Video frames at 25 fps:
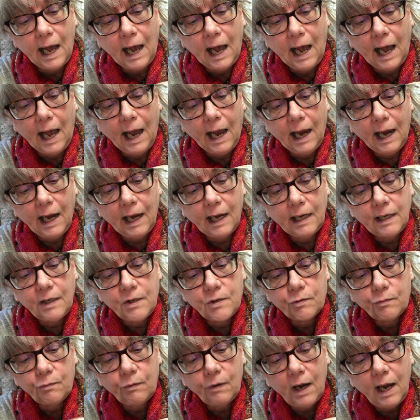I
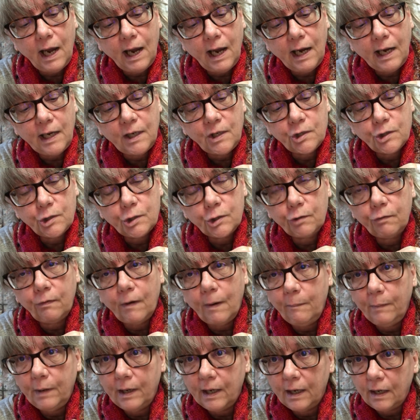tried
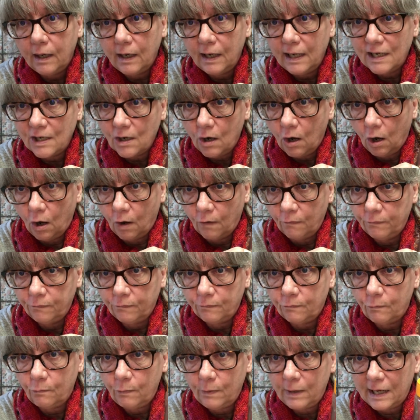scrubbing it off
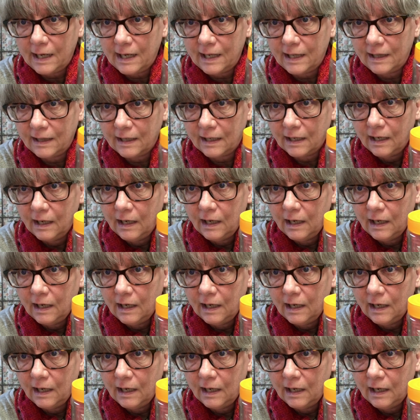with